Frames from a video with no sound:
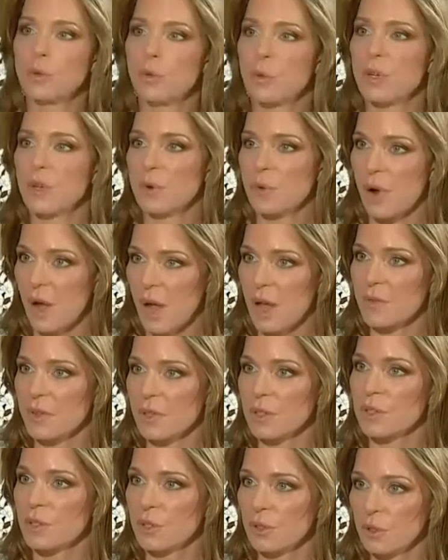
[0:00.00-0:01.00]
we arrive
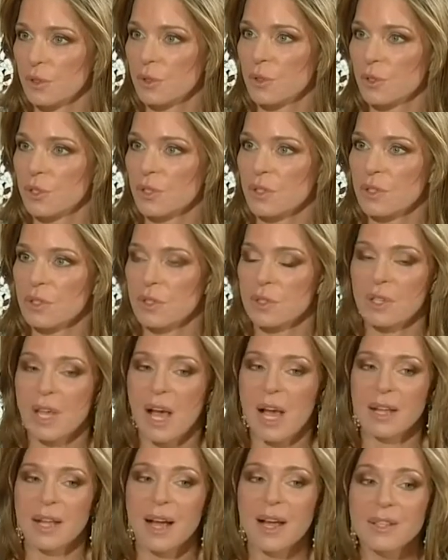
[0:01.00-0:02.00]
at solutions.
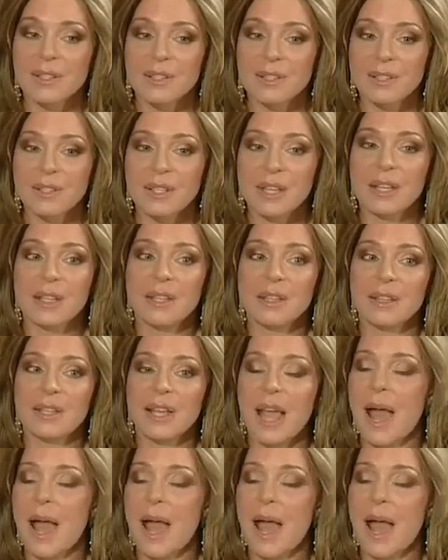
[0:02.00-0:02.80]
I see the